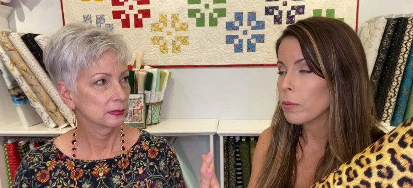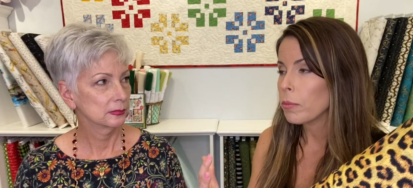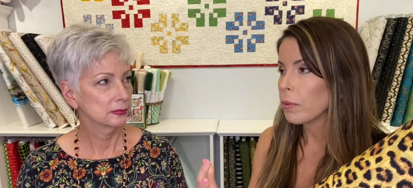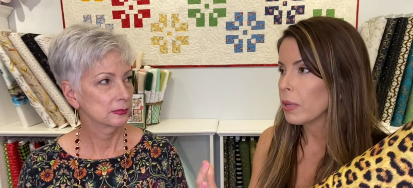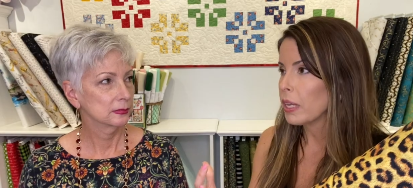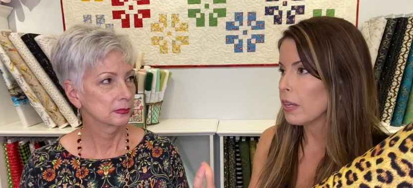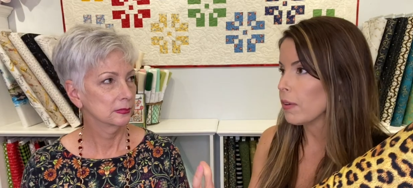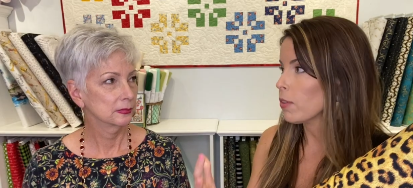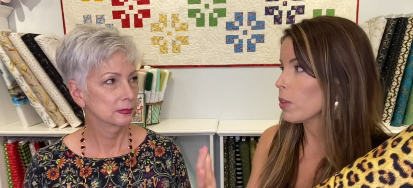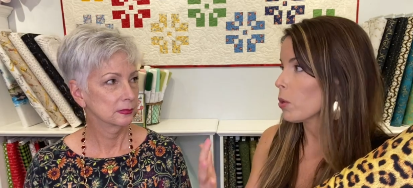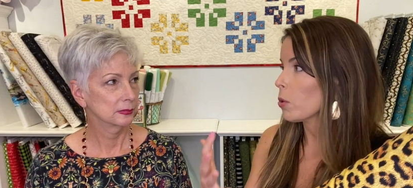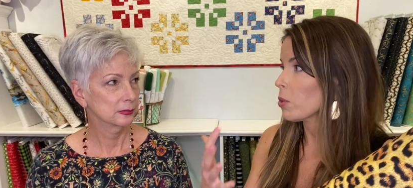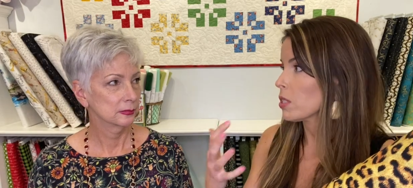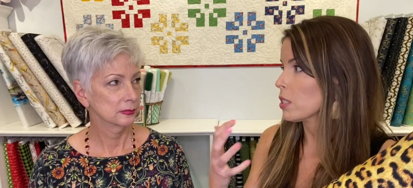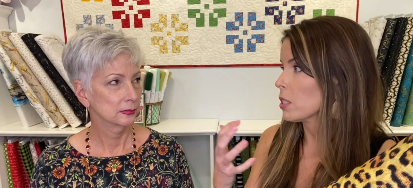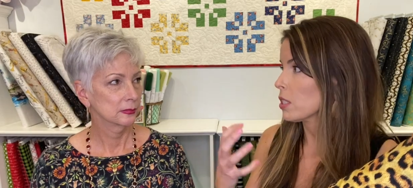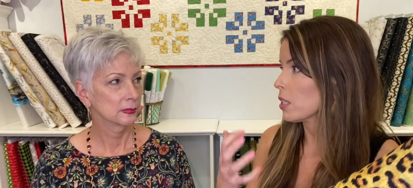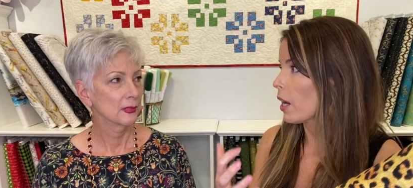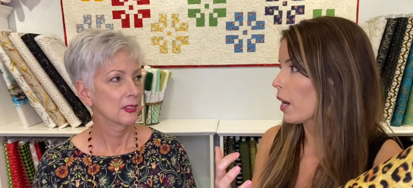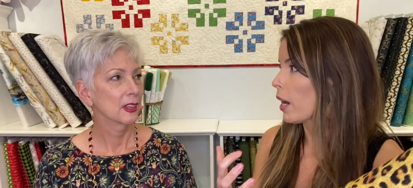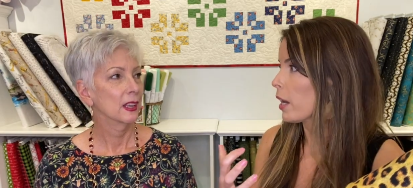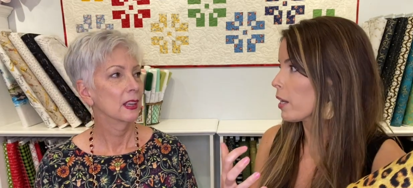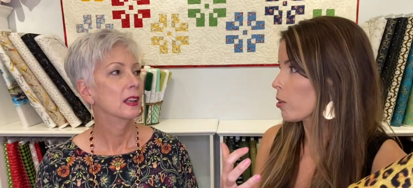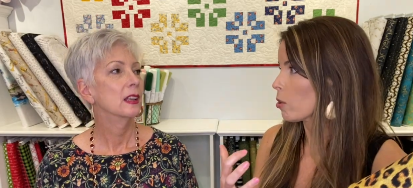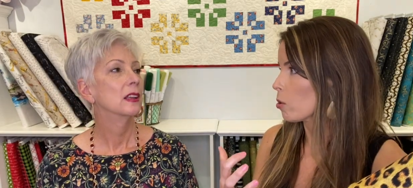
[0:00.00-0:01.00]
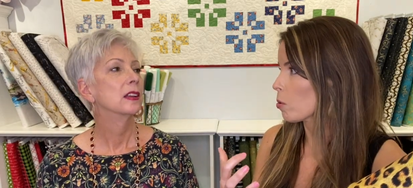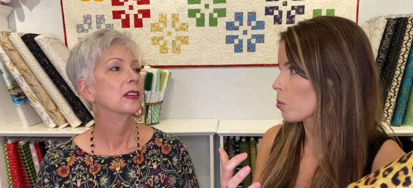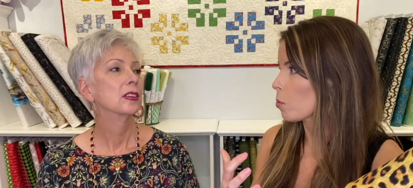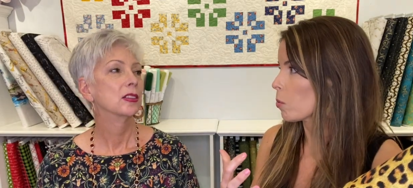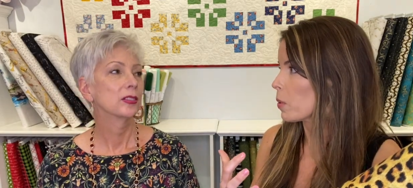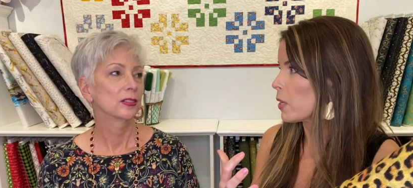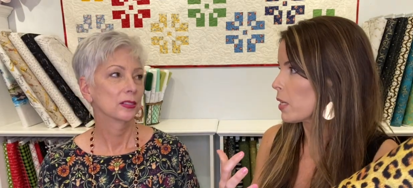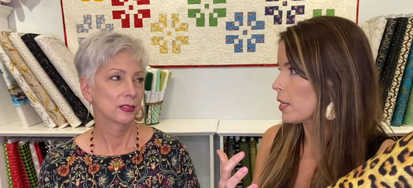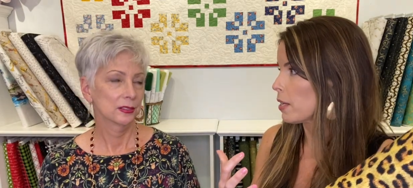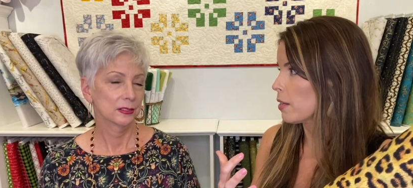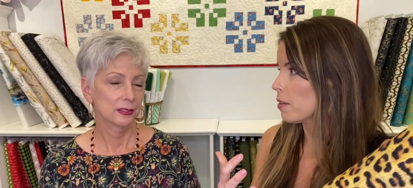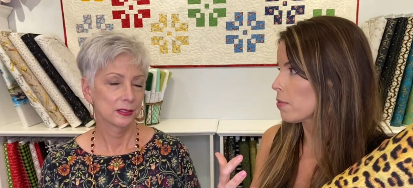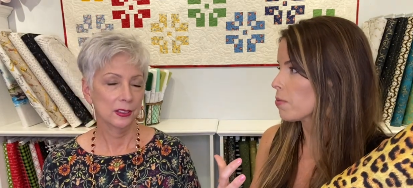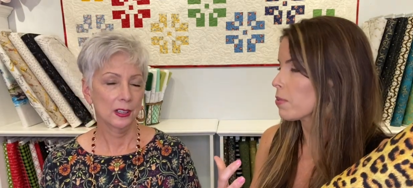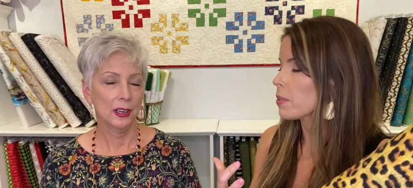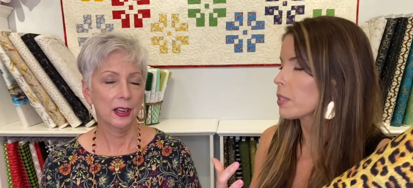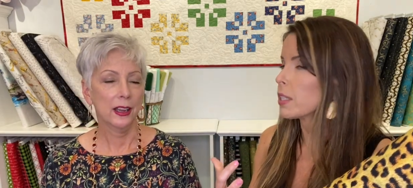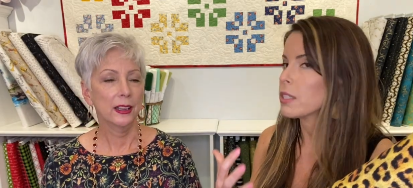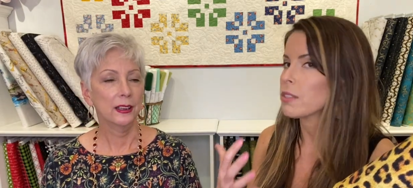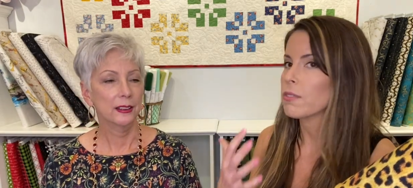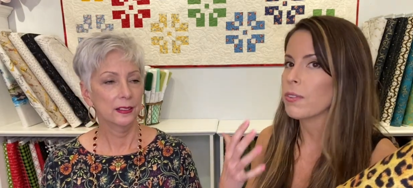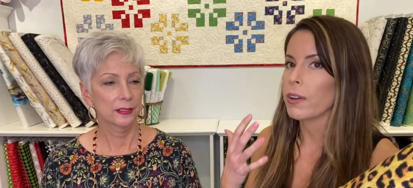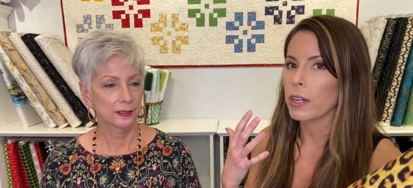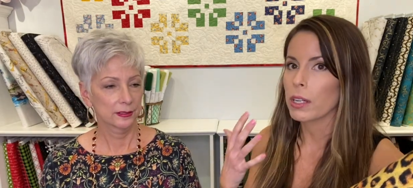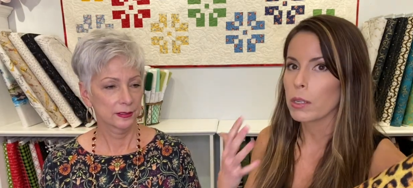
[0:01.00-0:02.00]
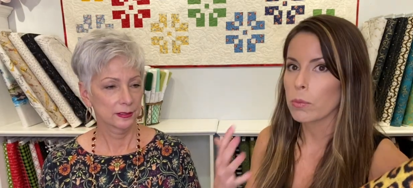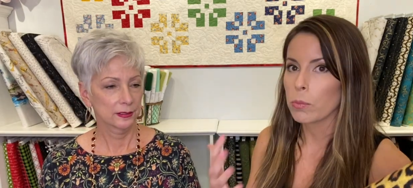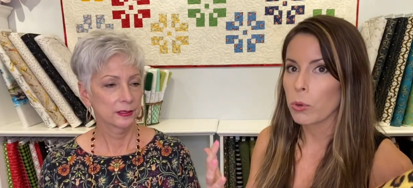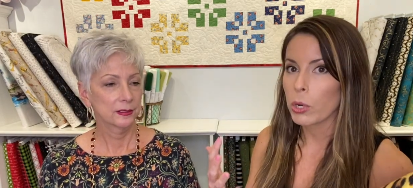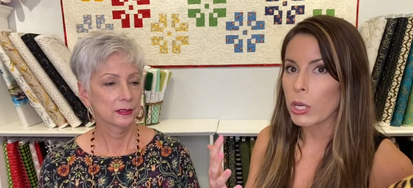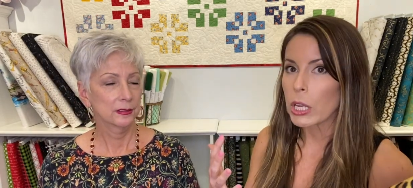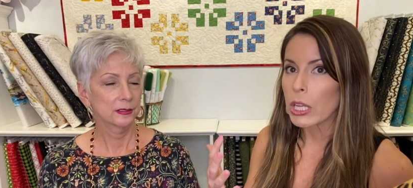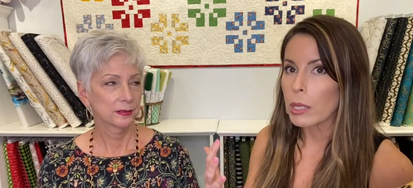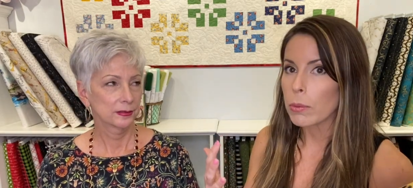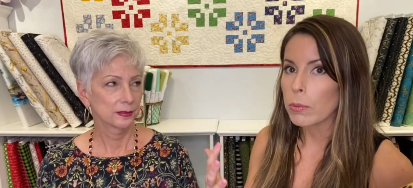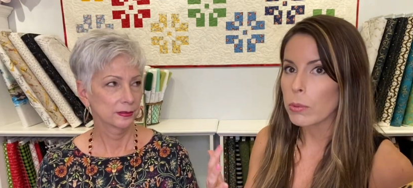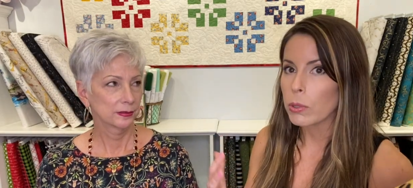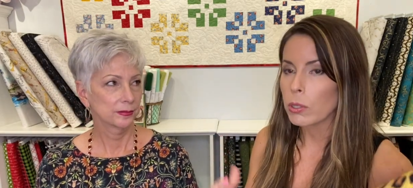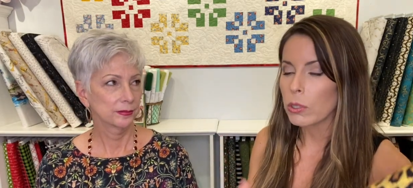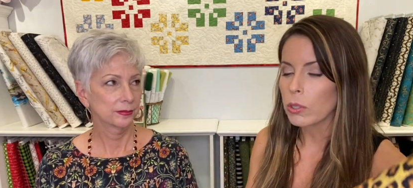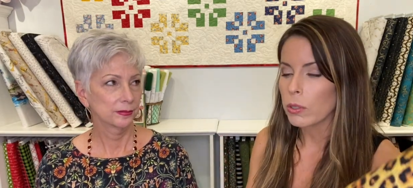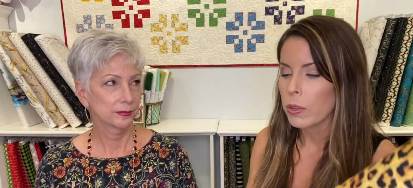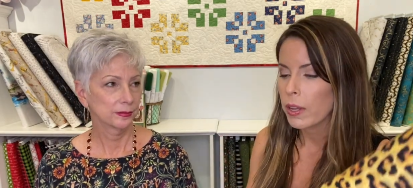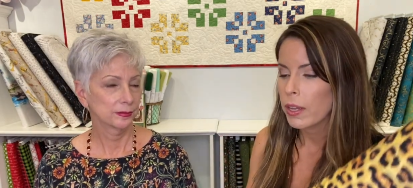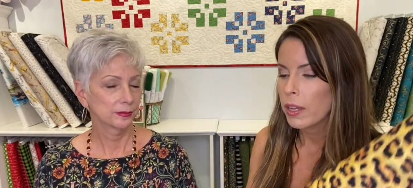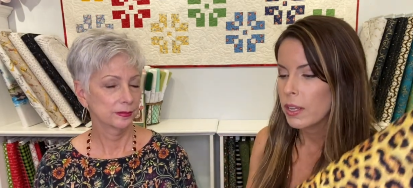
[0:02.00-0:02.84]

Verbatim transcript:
Speaker 1: Even though it's a tighter weave, right. it's very breathable.